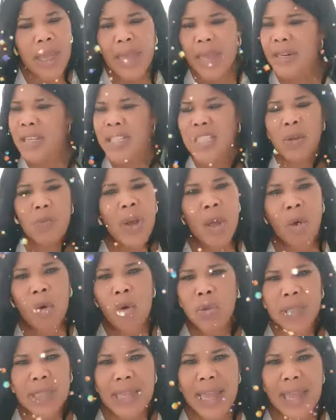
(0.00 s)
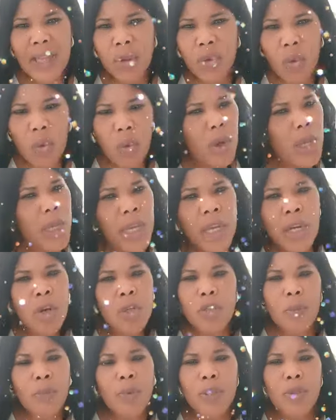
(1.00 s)
Anything we concerned though, you're not
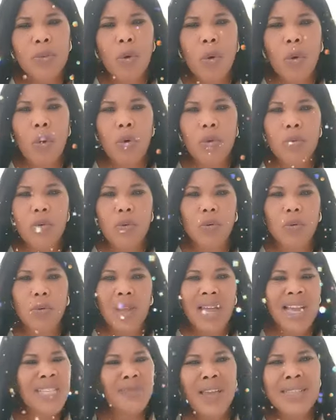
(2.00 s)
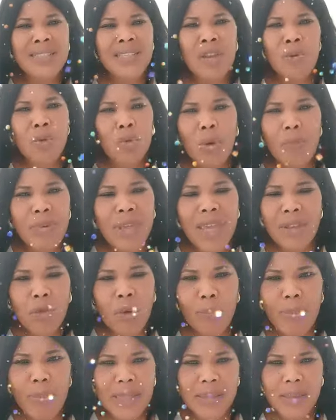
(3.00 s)
supposed to call you. As far as say you not be a
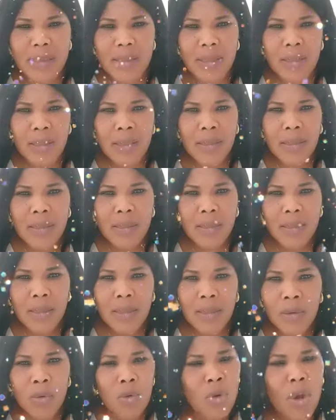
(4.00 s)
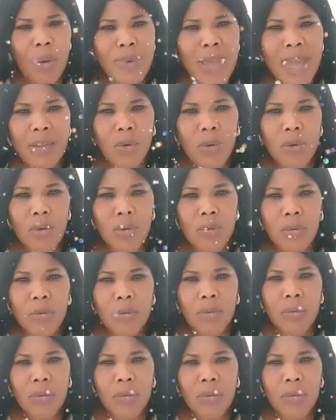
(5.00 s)
dope person. You not be a dope.